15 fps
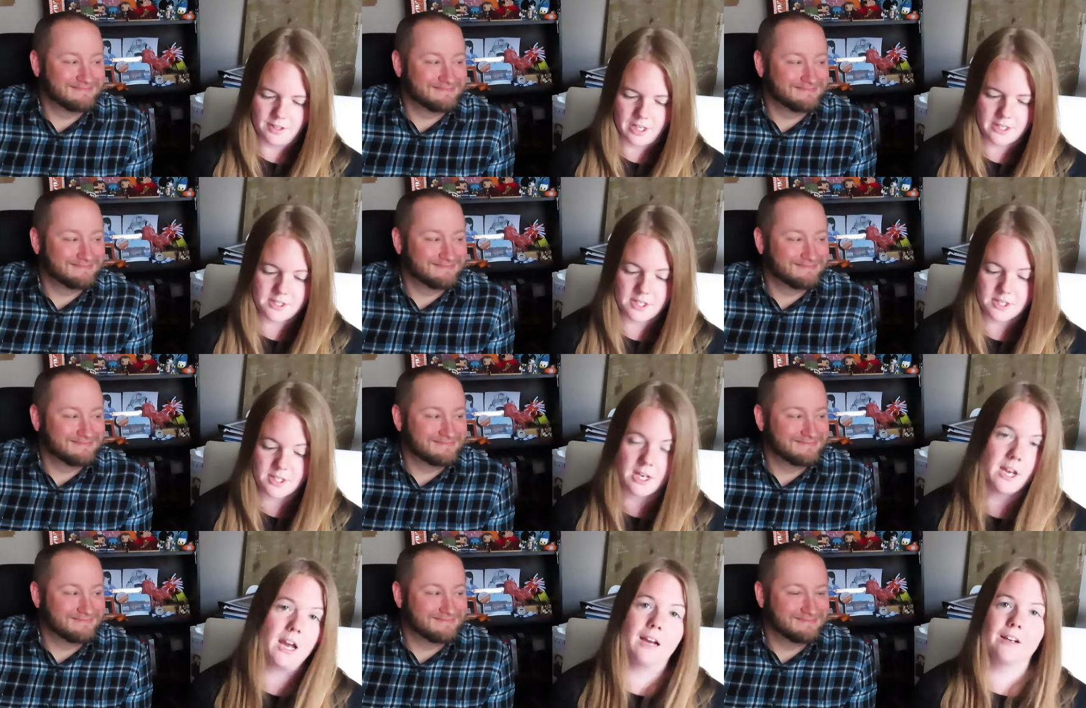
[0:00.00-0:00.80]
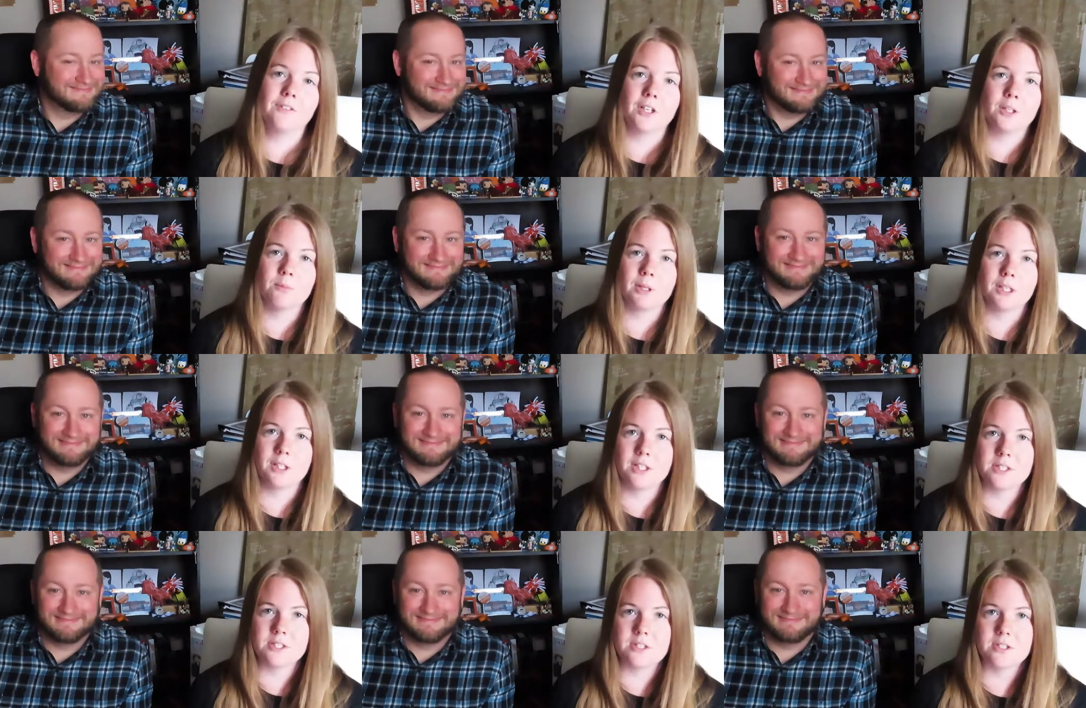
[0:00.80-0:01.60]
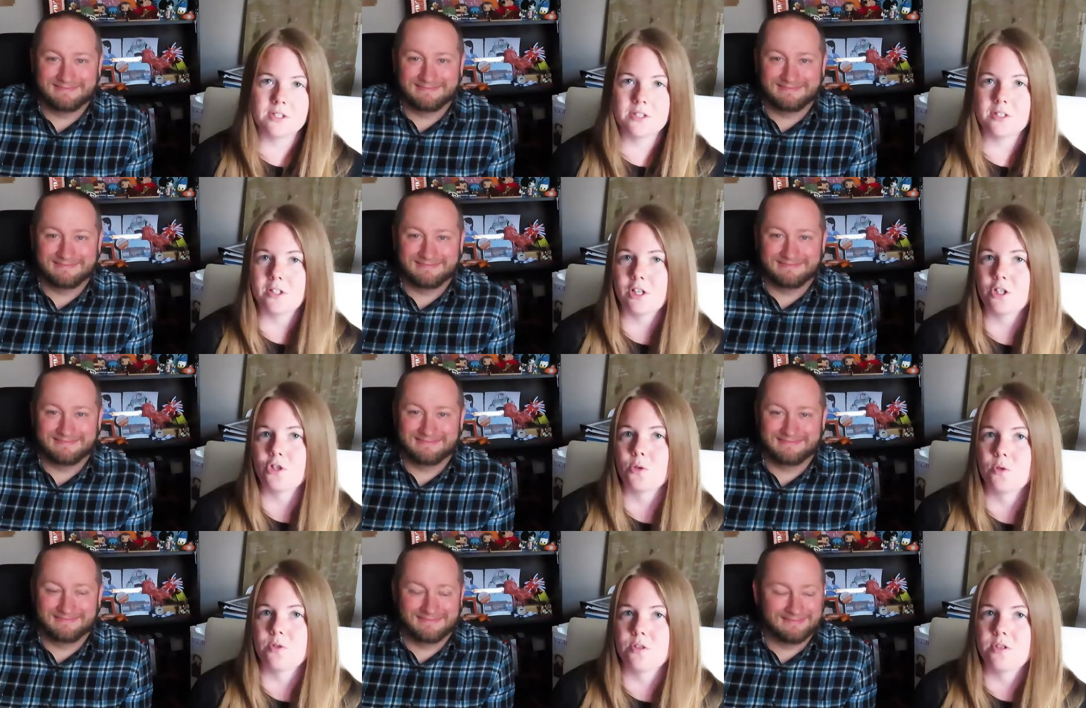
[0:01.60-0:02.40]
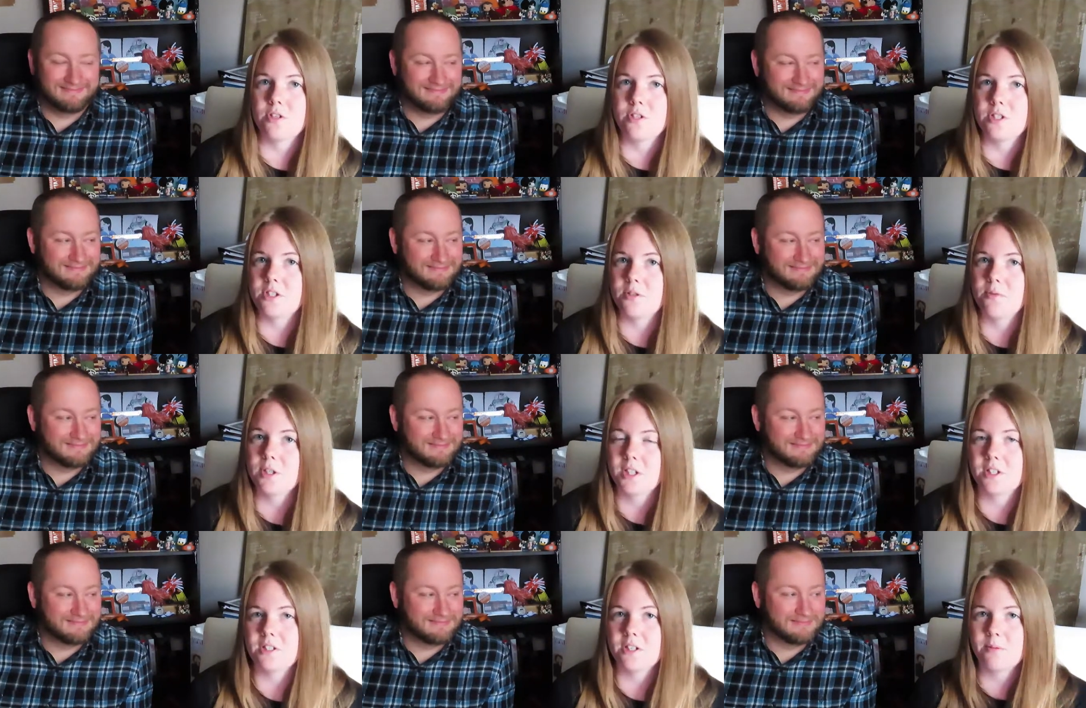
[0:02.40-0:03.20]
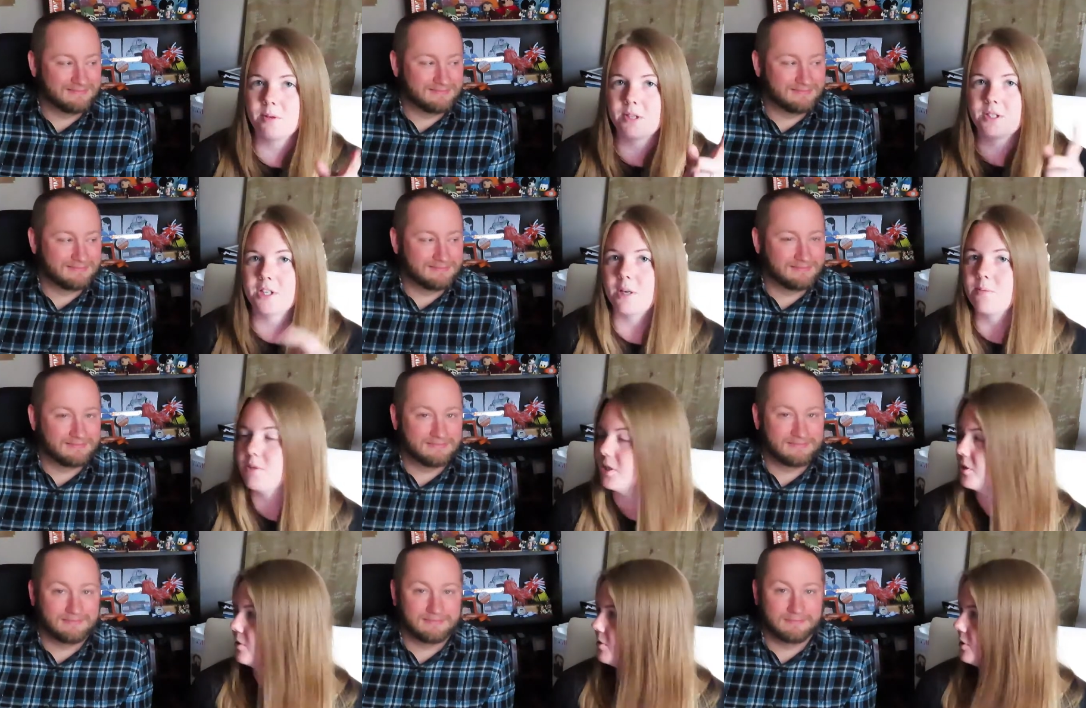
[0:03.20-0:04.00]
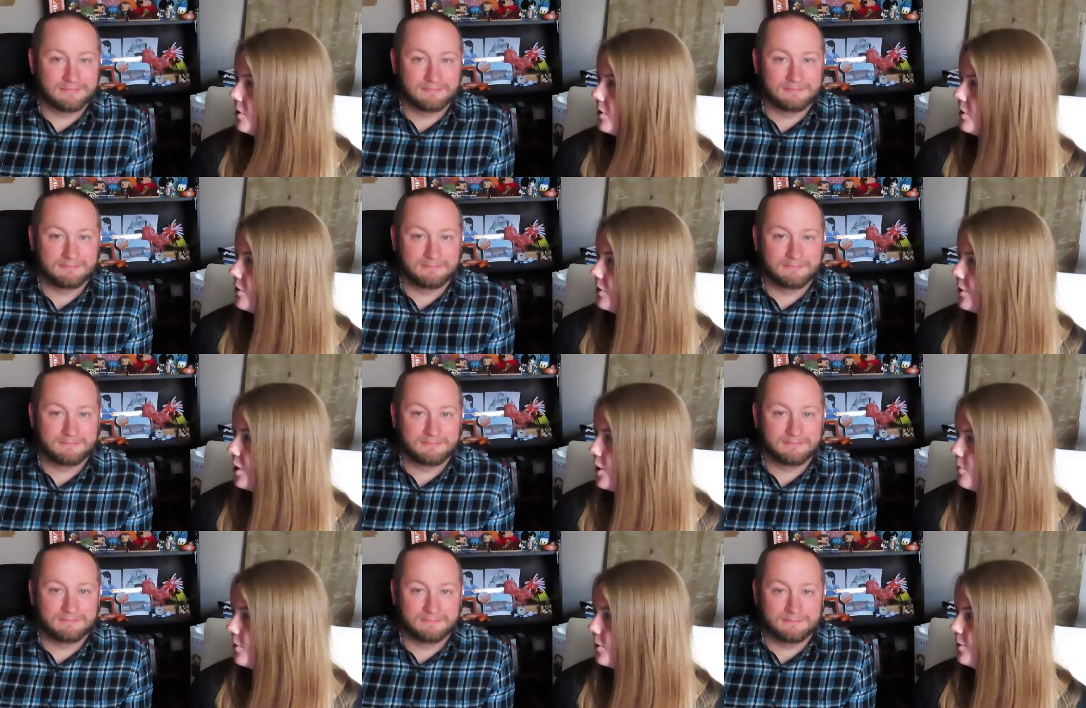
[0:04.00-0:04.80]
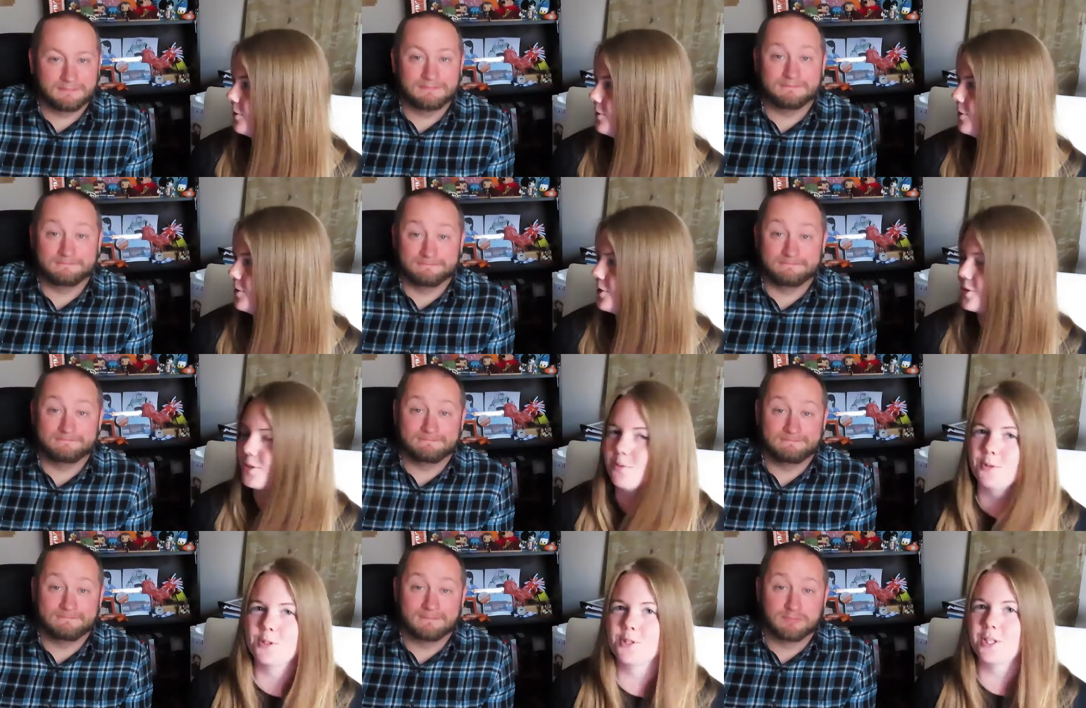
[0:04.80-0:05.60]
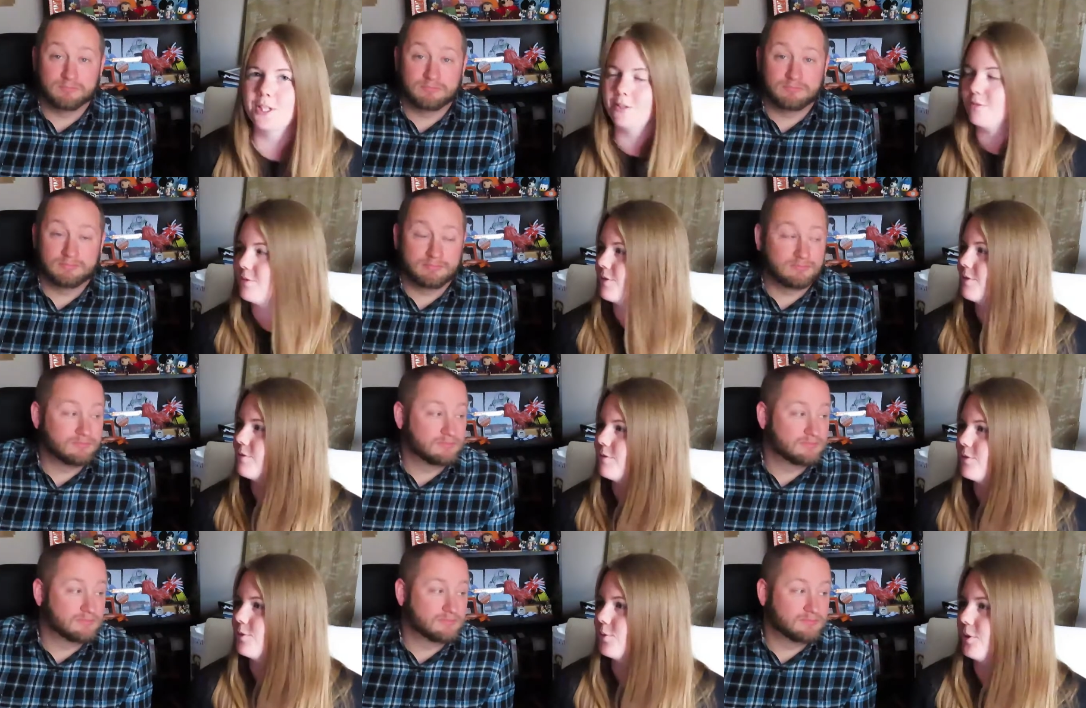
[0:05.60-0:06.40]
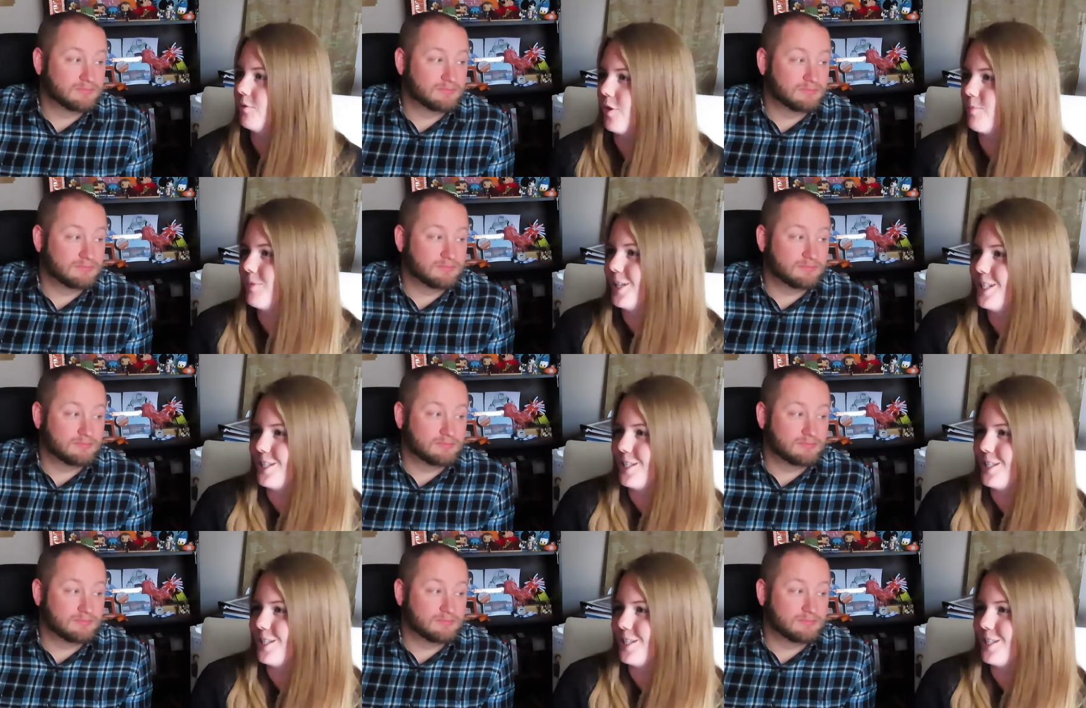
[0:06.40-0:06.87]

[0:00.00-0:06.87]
Speaker 1: the last things I have on my list, this is a lot shorter than the Disney one. I can tell by the time ticker on the camera. The Disney one's like 25